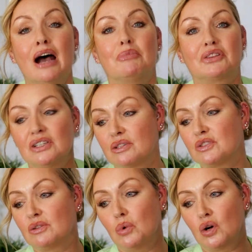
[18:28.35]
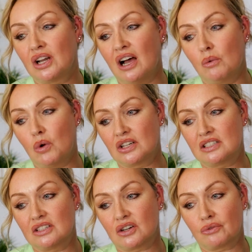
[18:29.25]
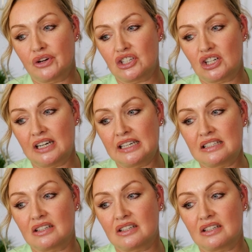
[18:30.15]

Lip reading: But this was the one I wanted originally.